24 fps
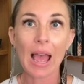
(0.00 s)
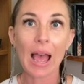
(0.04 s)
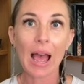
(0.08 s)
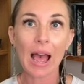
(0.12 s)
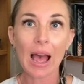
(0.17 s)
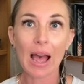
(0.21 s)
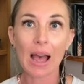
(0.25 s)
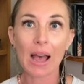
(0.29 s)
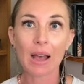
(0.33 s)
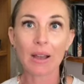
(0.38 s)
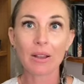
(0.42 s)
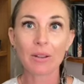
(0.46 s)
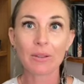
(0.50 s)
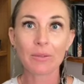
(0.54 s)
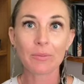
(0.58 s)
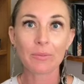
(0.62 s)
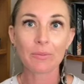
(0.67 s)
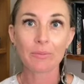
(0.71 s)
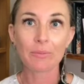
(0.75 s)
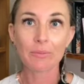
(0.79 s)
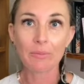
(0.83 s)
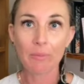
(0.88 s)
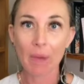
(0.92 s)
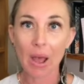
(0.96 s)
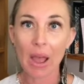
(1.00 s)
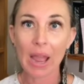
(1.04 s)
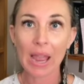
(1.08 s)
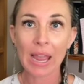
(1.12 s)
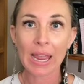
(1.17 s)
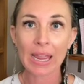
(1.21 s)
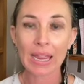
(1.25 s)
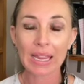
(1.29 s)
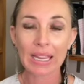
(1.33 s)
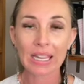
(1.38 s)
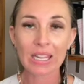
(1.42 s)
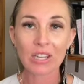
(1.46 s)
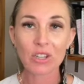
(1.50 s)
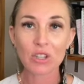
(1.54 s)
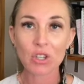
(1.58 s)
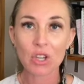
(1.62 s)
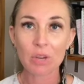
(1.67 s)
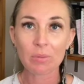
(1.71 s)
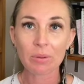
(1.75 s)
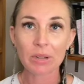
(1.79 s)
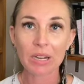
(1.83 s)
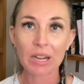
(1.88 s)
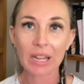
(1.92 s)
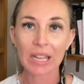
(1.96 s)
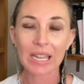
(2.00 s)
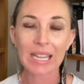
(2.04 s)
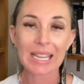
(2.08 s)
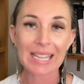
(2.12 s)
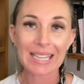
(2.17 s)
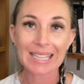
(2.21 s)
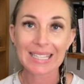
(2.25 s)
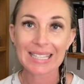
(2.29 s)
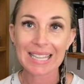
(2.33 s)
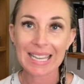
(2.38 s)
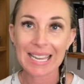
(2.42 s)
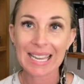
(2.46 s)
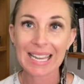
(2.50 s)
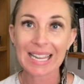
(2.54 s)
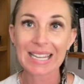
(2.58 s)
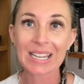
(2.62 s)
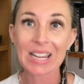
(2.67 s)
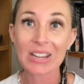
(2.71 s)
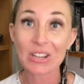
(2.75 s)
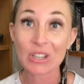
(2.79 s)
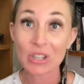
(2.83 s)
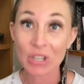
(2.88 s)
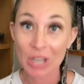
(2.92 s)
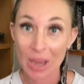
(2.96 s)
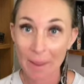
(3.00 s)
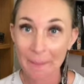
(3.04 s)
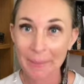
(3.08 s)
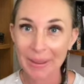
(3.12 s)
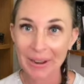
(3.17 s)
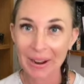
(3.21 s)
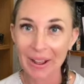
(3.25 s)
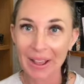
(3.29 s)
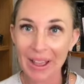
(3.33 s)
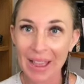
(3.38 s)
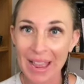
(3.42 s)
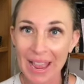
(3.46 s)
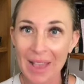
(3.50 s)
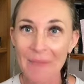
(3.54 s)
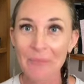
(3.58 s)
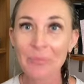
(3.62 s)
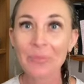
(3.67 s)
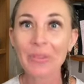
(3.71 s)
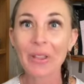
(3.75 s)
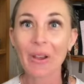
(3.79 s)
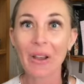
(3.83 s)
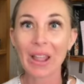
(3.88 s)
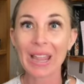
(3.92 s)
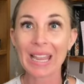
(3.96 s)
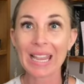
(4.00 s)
my Jupiter is in Gemini